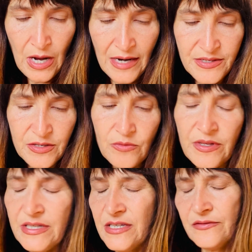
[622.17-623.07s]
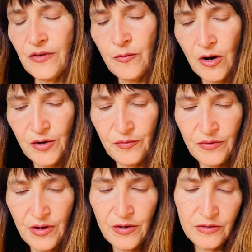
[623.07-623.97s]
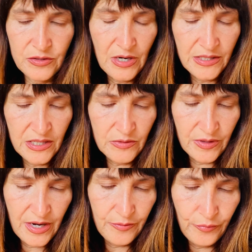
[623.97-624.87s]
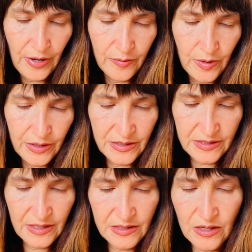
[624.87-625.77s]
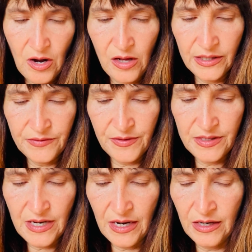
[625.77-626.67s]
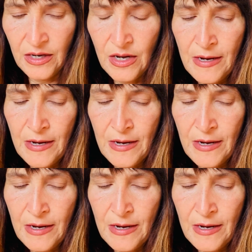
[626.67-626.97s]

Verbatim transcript: And so this is from our the 1928 prayer book. This says the collect for the day.